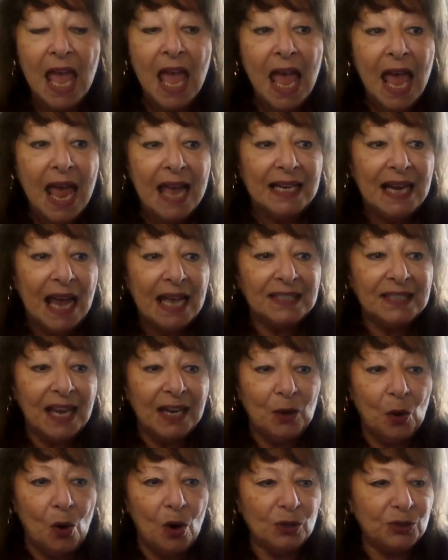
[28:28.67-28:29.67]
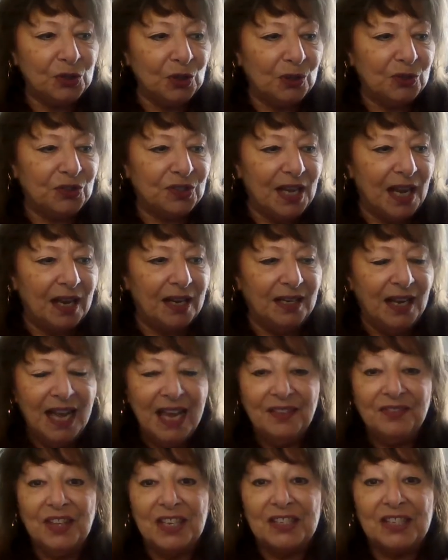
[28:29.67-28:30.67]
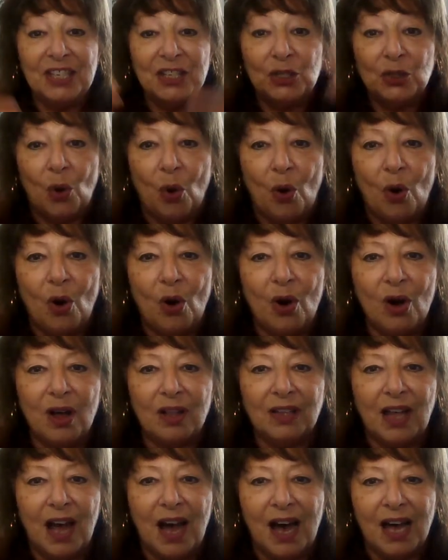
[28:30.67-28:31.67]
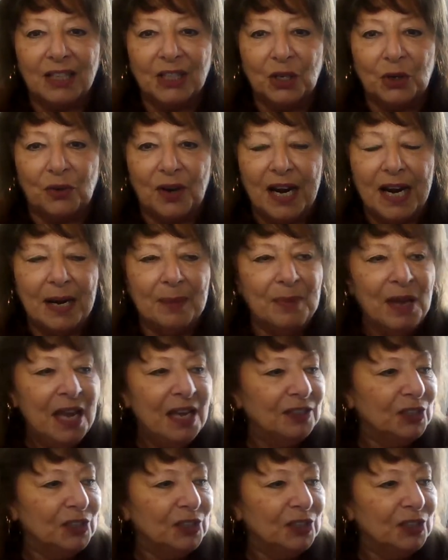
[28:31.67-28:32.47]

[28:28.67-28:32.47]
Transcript: And as I also said, this is all a hologram.